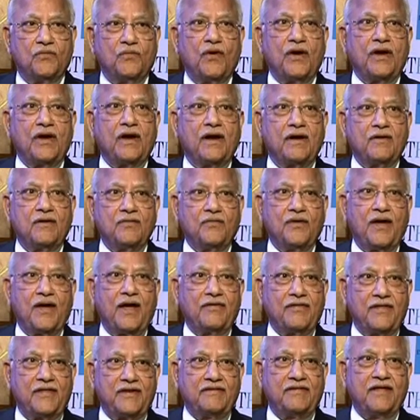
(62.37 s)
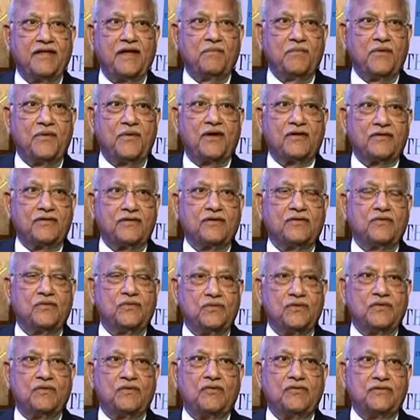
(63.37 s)
why can't we have that same doctor
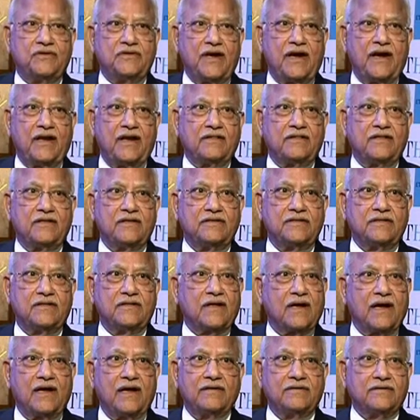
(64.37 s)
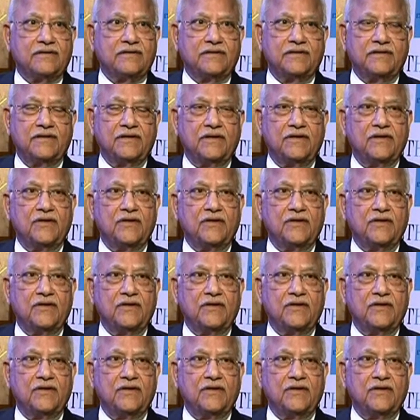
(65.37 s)
do outstanding things in the country?